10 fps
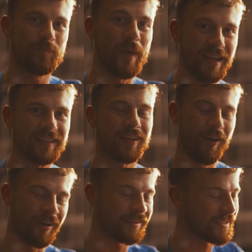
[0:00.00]
based
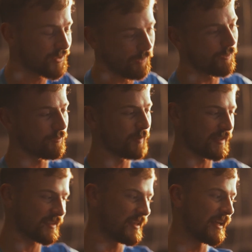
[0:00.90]
on these
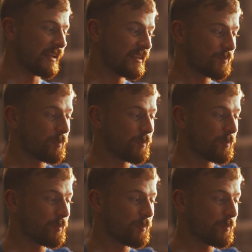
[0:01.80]
artifacts that his